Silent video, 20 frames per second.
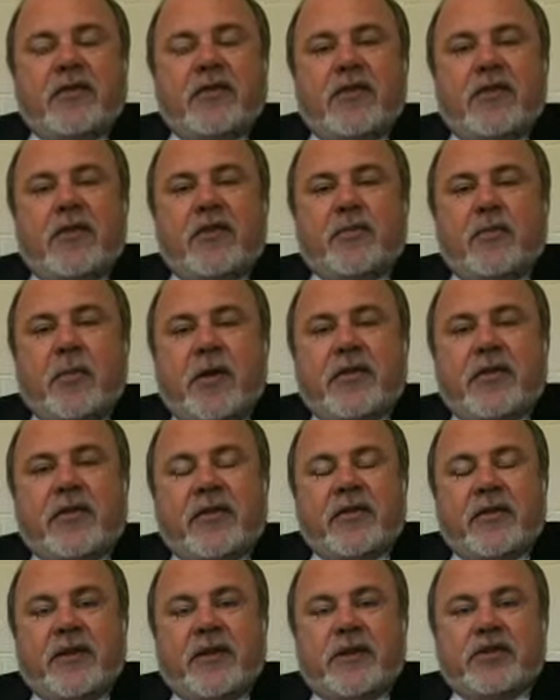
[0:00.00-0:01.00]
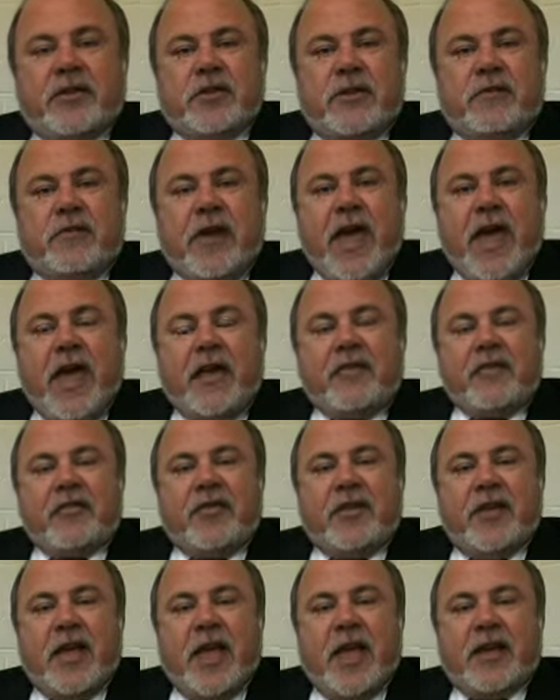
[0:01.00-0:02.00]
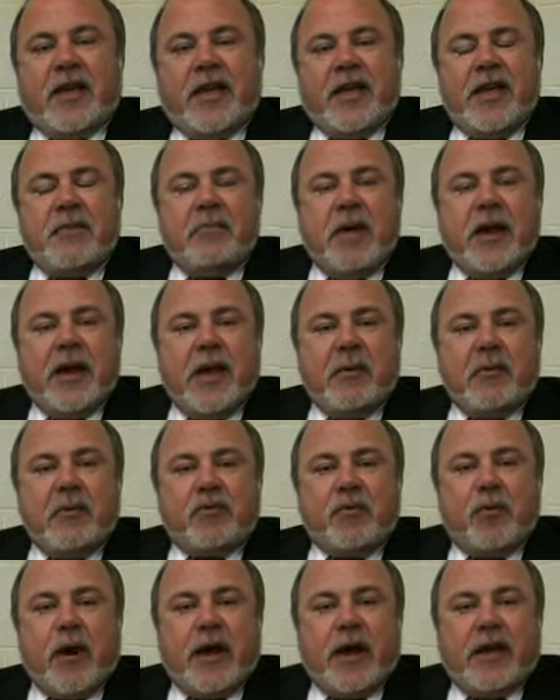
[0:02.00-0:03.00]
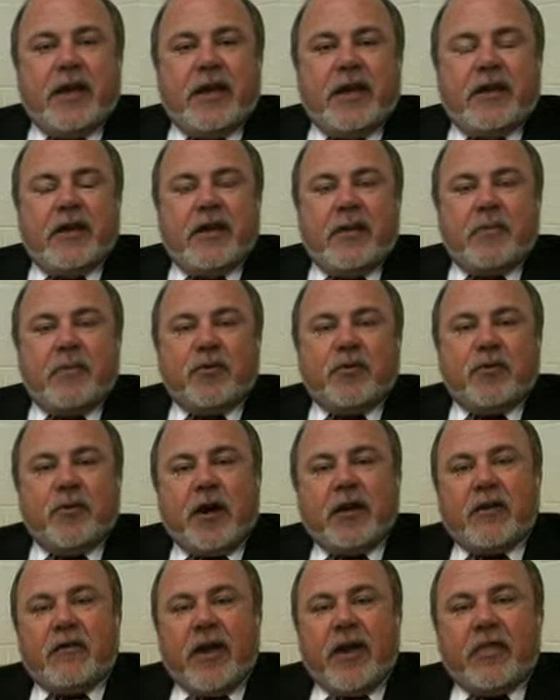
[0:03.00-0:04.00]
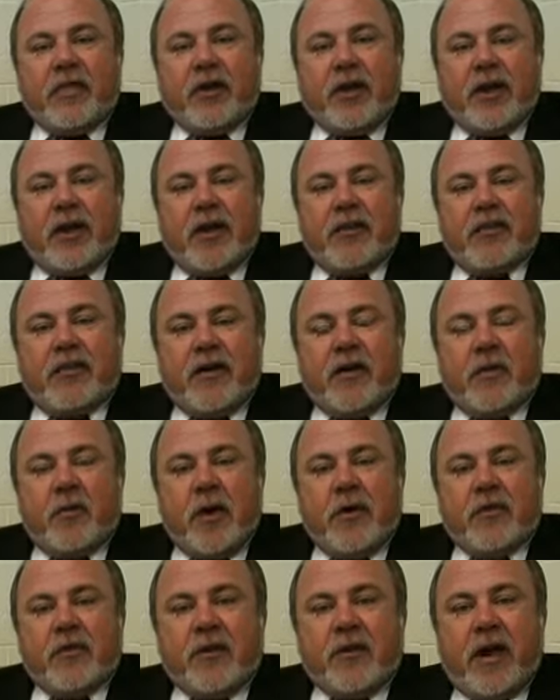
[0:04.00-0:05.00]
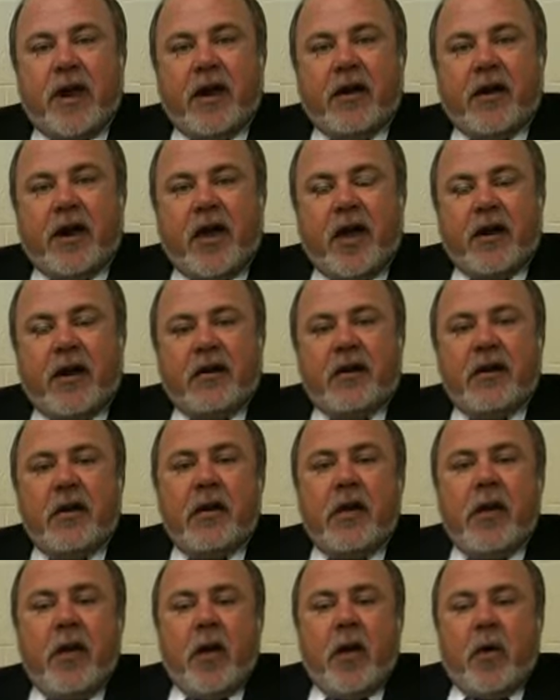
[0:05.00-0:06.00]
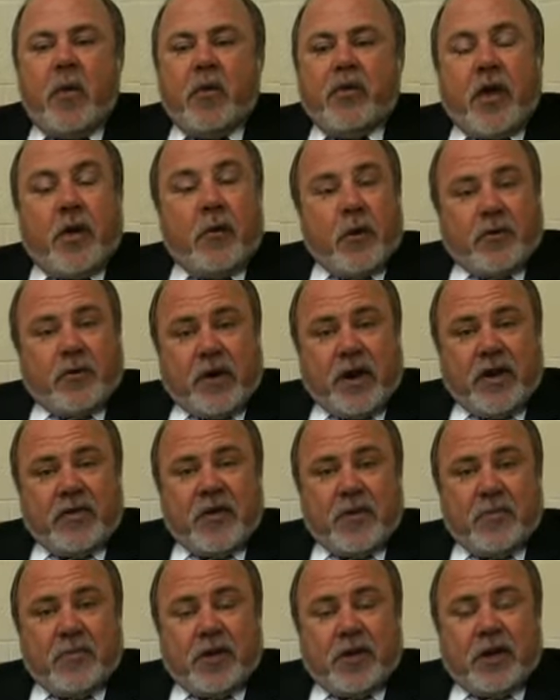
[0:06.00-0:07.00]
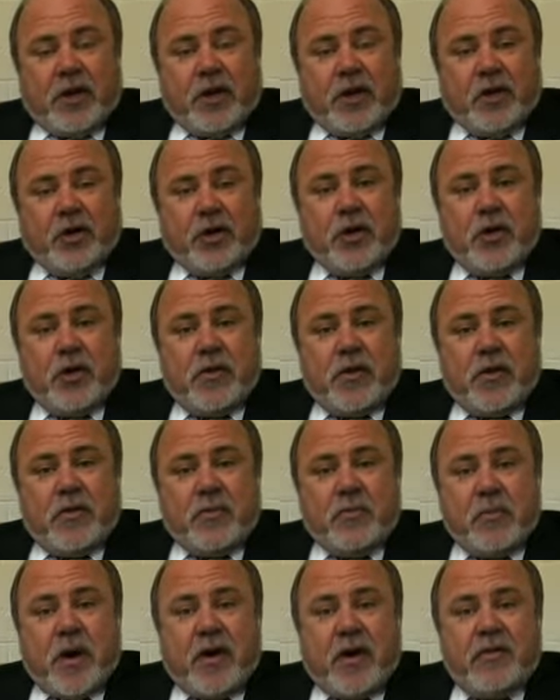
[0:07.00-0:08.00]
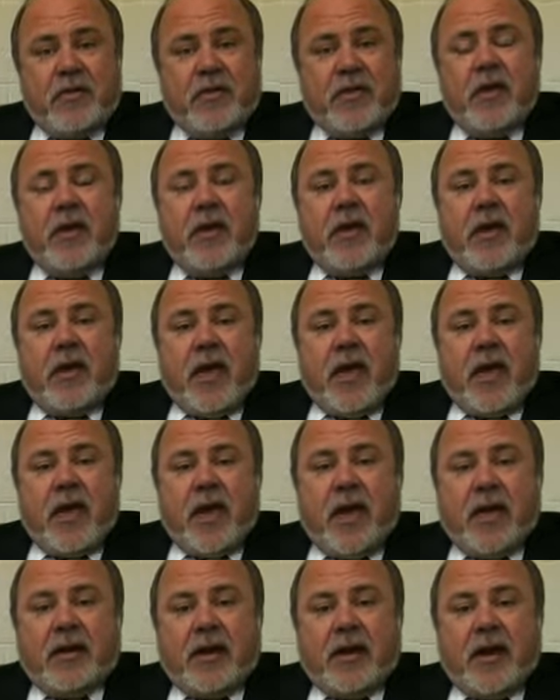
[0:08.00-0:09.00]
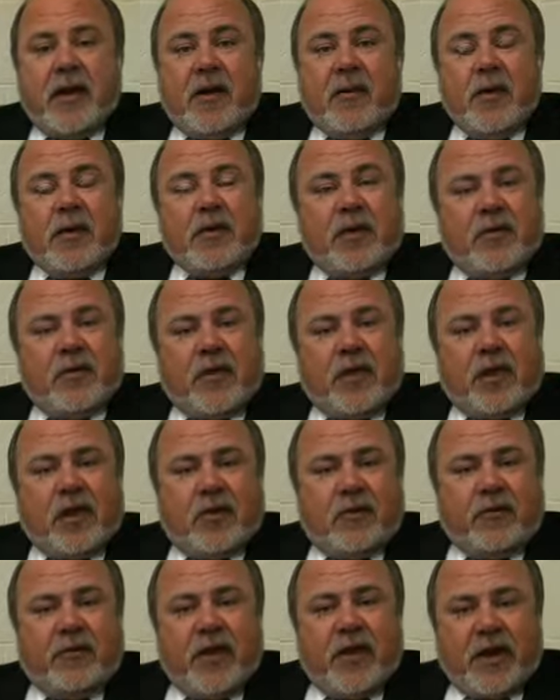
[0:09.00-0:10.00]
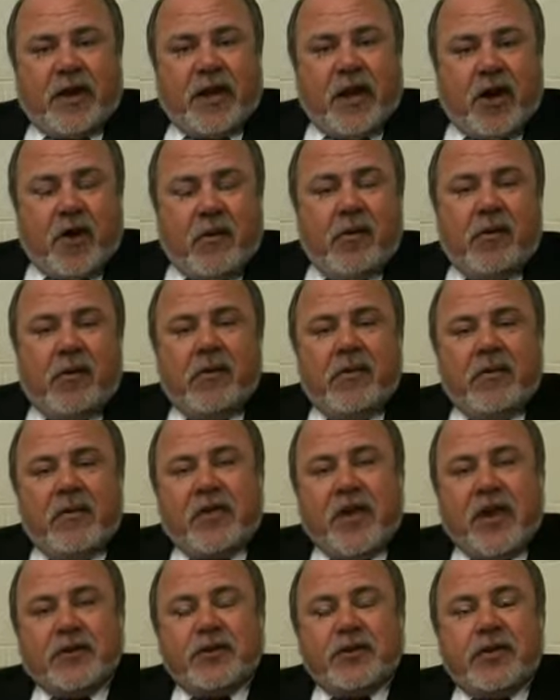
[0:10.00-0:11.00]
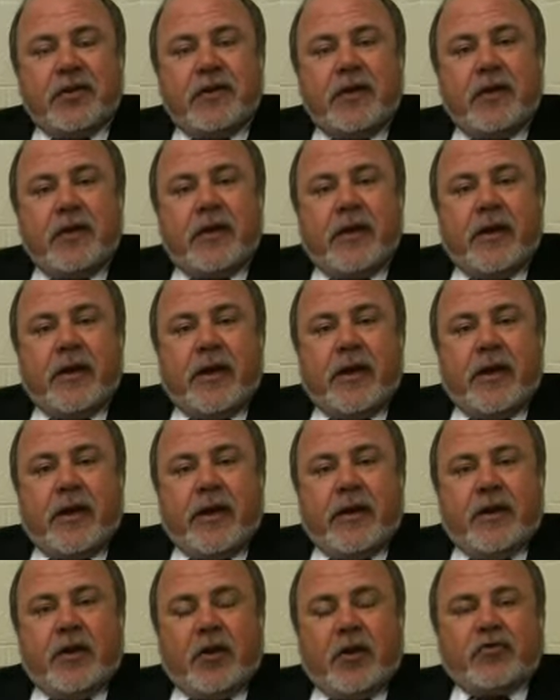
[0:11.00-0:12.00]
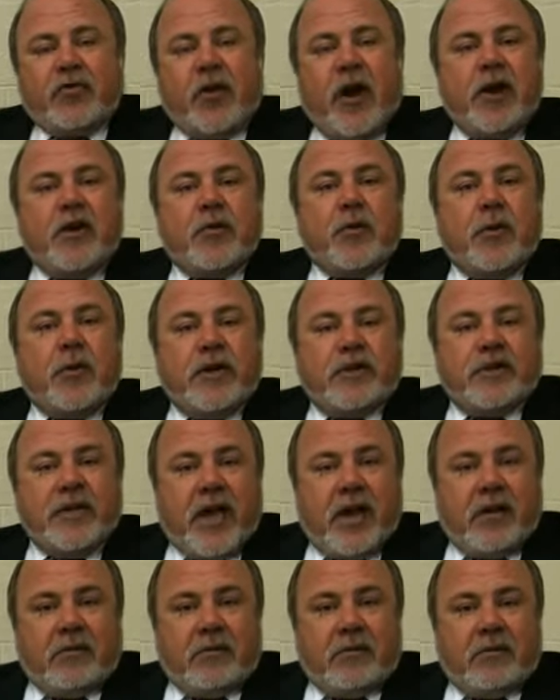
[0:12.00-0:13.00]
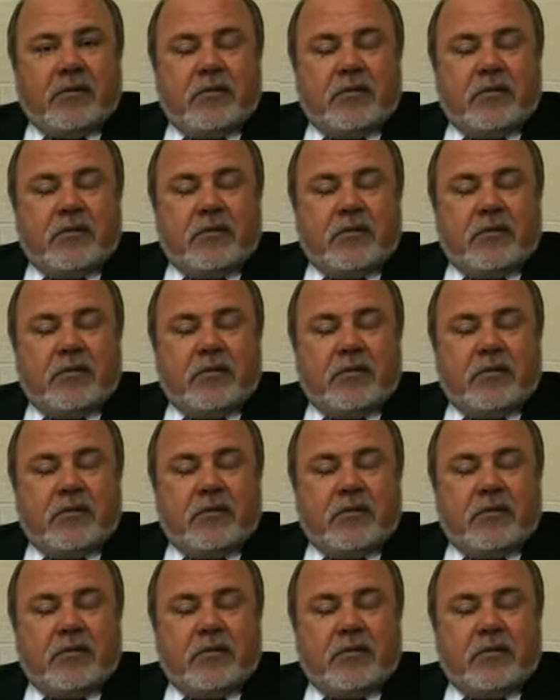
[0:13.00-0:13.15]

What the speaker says: this month's edition of Ask the AD. My name is Randy Eaton. I'm the Director of Athletics here at Western Carolina. We thought we'd try something a little new this month, and we do a little video session, trying to reach out,